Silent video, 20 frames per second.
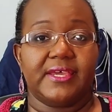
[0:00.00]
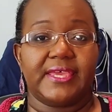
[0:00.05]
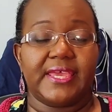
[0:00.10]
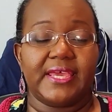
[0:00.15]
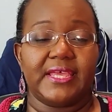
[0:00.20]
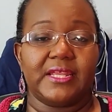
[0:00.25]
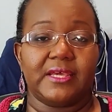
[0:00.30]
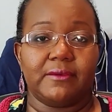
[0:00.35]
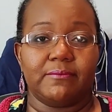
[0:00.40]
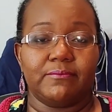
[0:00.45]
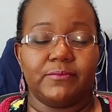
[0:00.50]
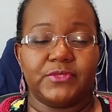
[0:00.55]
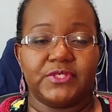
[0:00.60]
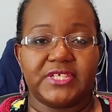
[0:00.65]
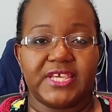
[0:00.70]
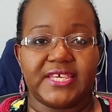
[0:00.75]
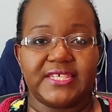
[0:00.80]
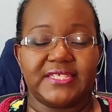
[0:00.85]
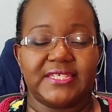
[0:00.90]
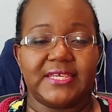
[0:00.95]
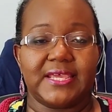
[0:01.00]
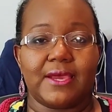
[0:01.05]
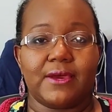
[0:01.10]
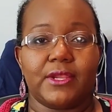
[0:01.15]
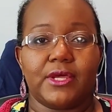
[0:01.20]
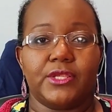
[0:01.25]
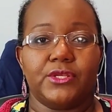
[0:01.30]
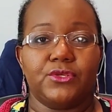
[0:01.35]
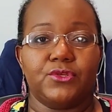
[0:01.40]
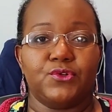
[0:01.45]
Again, I'm testing
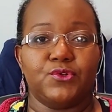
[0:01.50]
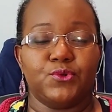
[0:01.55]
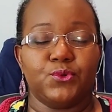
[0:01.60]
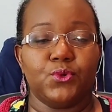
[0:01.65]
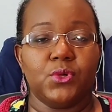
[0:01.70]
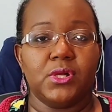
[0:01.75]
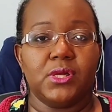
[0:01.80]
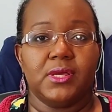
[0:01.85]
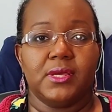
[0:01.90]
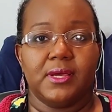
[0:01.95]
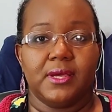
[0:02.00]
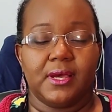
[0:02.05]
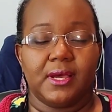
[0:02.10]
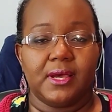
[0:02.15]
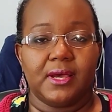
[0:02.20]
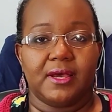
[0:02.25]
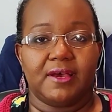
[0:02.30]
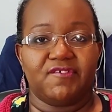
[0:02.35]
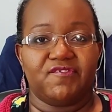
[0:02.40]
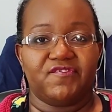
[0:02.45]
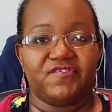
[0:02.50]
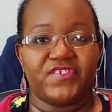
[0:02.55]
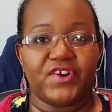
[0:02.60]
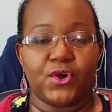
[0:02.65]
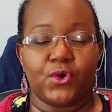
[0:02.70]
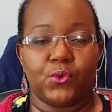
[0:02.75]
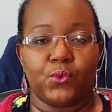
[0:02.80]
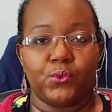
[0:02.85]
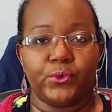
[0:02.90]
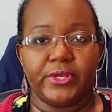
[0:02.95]
out a new
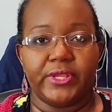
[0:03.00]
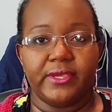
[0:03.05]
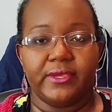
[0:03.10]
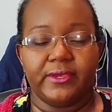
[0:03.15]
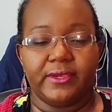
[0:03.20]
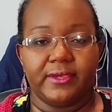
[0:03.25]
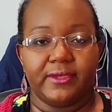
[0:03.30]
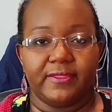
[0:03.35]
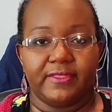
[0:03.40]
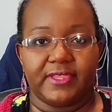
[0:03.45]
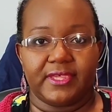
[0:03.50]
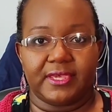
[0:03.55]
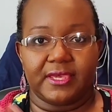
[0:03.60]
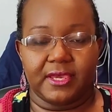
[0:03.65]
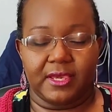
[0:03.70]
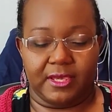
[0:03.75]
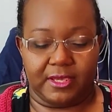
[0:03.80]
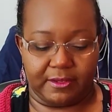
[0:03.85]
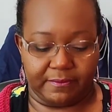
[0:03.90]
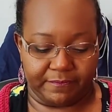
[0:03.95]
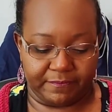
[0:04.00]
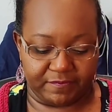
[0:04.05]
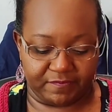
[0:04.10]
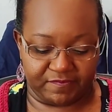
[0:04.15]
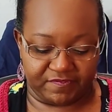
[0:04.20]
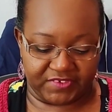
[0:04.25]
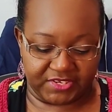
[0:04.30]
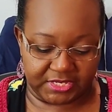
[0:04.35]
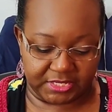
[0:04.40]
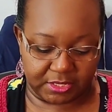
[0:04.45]
phone, the
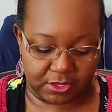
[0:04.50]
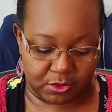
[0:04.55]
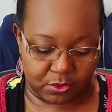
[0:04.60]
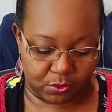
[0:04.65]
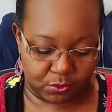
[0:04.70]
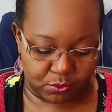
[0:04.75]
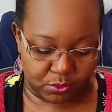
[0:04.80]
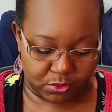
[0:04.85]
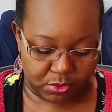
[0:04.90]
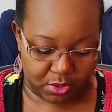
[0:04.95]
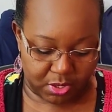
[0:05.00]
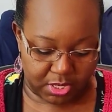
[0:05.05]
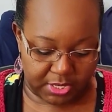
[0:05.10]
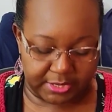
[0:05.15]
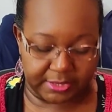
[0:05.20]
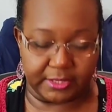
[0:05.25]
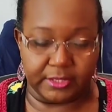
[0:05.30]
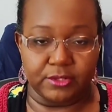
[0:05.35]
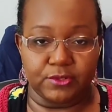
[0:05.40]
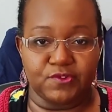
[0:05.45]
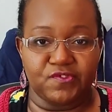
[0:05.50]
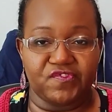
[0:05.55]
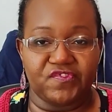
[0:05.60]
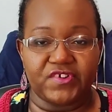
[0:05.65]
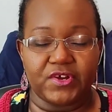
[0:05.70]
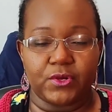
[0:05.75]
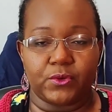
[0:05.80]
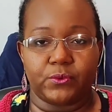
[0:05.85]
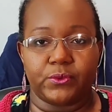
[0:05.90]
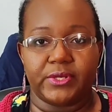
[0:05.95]
video on a new
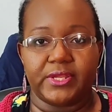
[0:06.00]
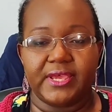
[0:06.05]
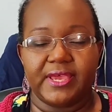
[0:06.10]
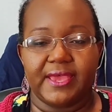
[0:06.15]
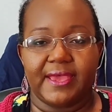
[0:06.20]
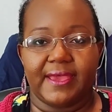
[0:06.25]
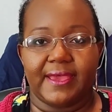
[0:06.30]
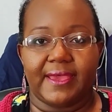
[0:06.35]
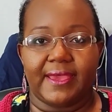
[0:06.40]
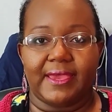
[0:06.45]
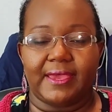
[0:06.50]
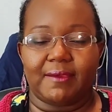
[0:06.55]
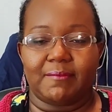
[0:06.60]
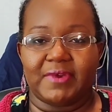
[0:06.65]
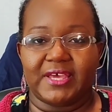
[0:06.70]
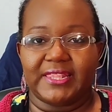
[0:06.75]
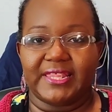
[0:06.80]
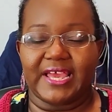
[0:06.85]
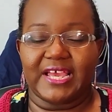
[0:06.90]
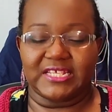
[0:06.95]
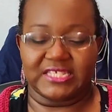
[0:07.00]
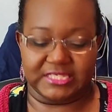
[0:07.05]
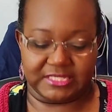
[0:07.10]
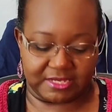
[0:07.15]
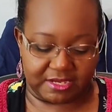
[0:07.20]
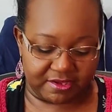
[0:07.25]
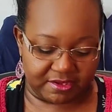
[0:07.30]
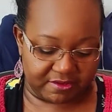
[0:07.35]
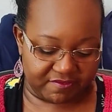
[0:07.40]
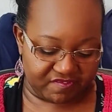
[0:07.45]
phone, and my
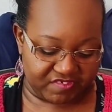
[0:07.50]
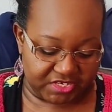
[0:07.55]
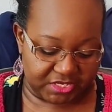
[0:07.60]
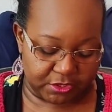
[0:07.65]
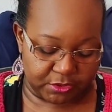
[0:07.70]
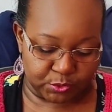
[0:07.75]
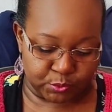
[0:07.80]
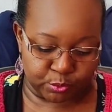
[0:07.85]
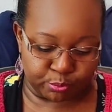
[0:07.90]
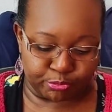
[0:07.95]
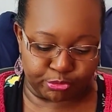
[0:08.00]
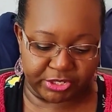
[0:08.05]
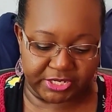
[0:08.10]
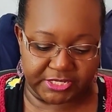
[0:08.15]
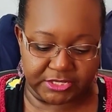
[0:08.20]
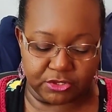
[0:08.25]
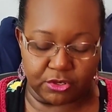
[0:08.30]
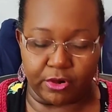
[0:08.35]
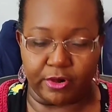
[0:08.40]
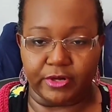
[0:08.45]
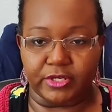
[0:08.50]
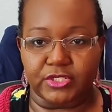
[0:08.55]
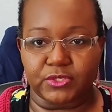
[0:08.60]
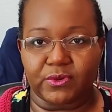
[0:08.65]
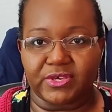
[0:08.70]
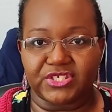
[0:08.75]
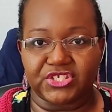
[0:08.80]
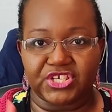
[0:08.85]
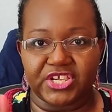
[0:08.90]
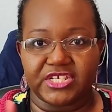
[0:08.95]
last videos were pretty dark,
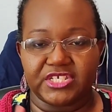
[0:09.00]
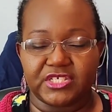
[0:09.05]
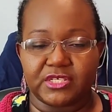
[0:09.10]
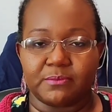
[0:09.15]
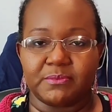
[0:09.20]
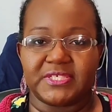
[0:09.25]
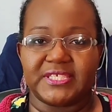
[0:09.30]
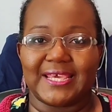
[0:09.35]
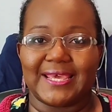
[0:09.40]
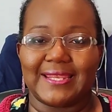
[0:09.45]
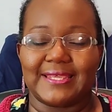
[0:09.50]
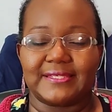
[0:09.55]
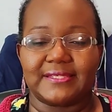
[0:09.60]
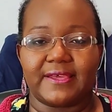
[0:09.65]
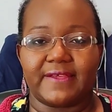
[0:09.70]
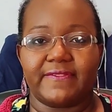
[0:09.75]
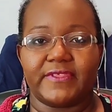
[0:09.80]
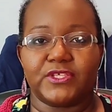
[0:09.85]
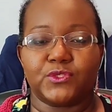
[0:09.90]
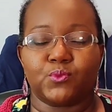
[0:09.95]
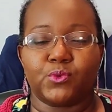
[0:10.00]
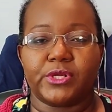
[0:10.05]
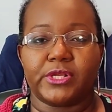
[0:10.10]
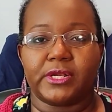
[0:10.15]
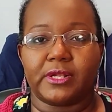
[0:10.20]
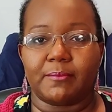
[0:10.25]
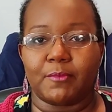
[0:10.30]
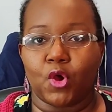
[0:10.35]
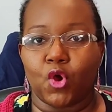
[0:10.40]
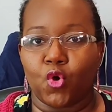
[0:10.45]
so I changed some settings on this one,
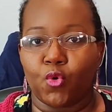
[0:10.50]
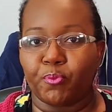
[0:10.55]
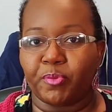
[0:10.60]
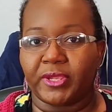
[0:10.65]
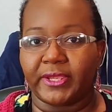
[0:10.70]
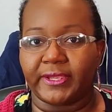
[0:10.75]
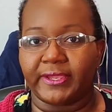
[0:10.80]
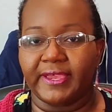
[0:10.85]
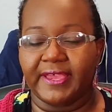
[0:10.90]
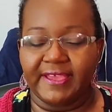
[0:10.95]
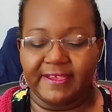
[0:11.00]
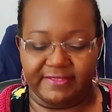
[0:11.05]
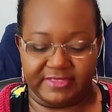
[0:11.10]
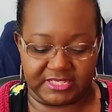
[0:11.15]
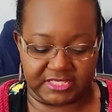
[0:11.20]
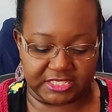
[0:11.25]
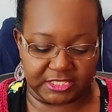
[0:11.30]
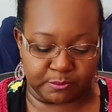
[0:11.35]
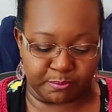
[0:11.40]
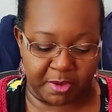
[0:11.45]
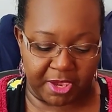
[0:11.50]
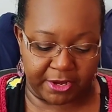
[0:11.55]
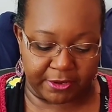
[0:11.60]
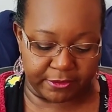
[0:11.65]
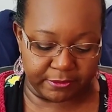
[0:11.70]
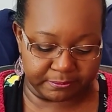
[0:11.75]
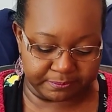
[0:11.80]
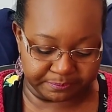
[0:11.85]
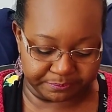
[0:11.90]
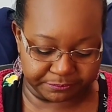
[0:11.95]
and I'm hoping this is
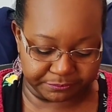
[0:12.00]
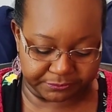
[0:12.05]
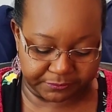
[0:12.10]
better.